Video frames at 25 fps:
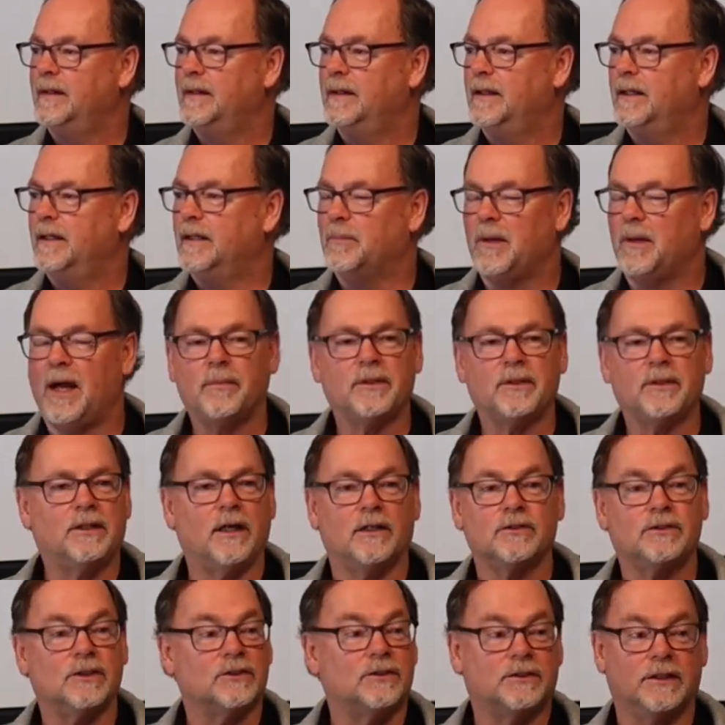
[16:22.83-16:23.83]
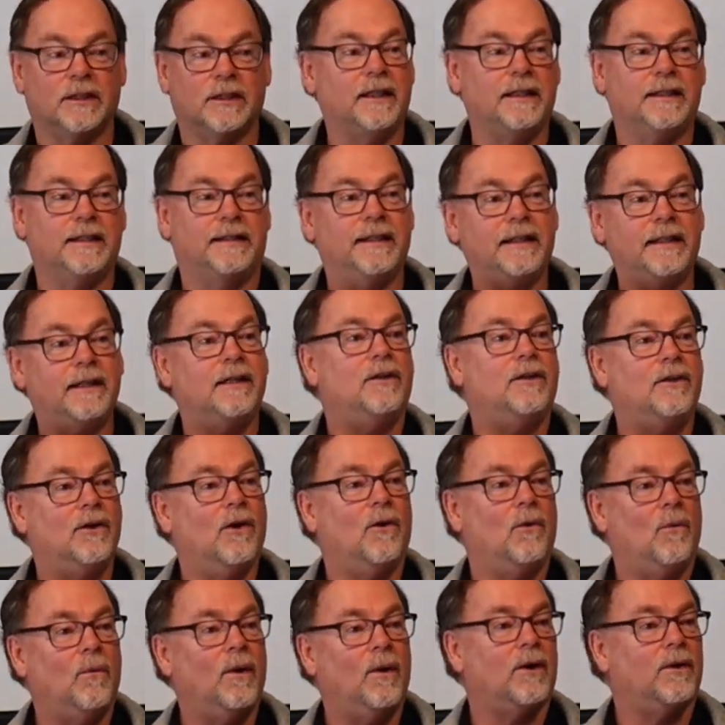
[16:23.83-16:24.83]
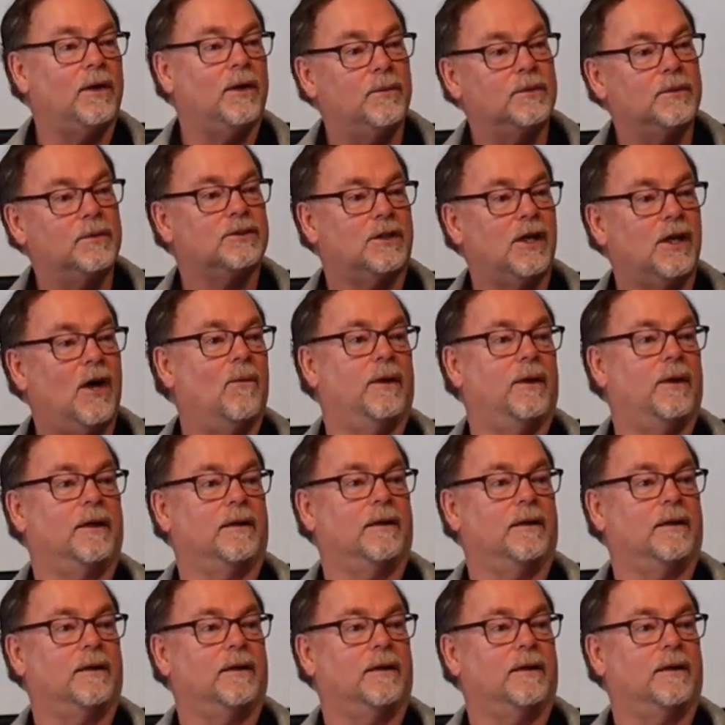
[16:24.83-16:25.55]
And the Bible tells us that he didn't know where he was going,